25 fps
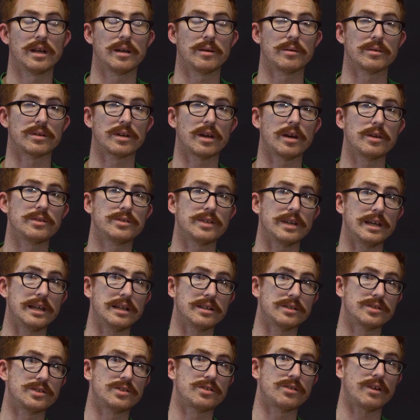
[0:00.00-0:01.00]
And I'm going to
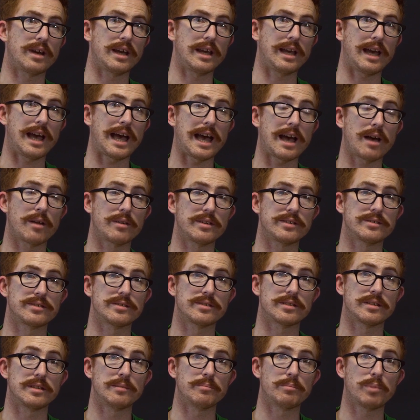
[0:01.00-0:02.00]
illustrate how this
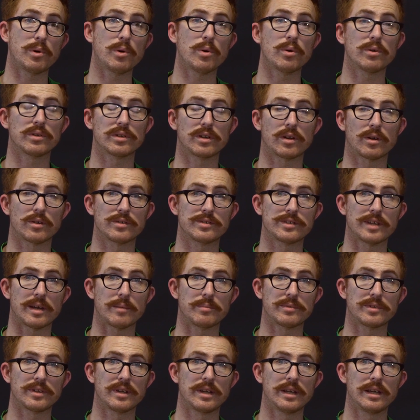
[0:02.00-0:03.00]
is an important
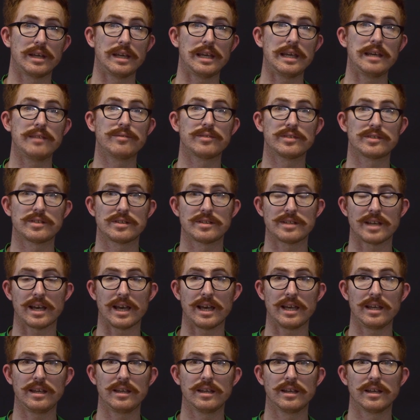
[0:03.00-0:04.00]
concept even
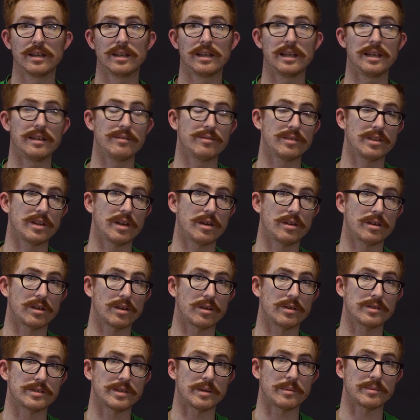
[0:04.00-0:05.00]
today, even though the
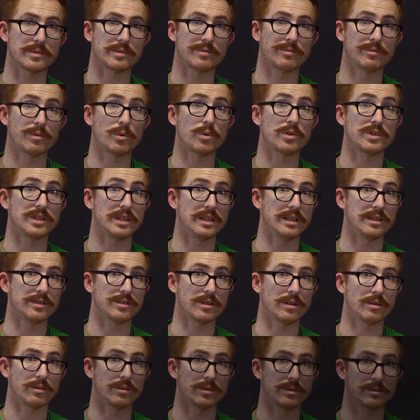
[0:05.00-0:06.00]
concept's 40
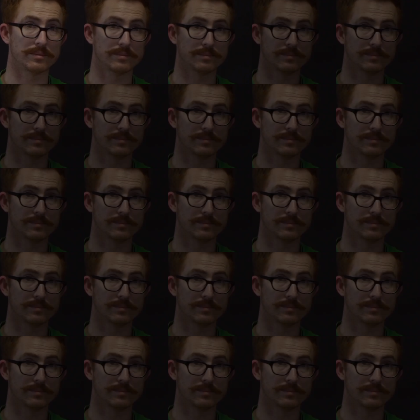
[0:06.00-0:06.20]
years old.